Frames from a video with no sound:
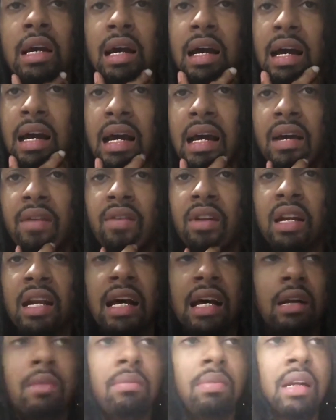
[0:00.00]
I have a
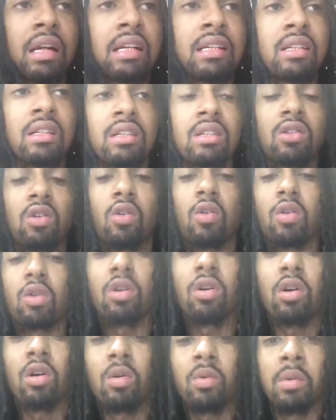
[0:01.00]
lot of blessings going
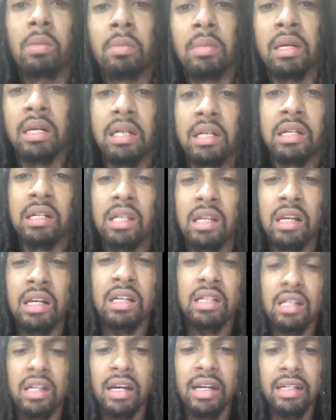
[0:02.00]
on with me and
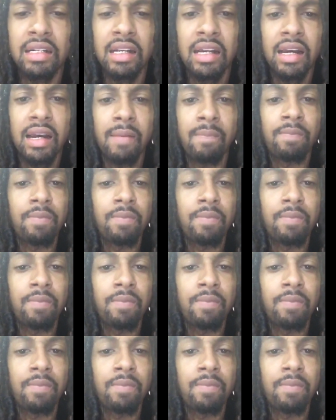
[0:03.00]
things like that.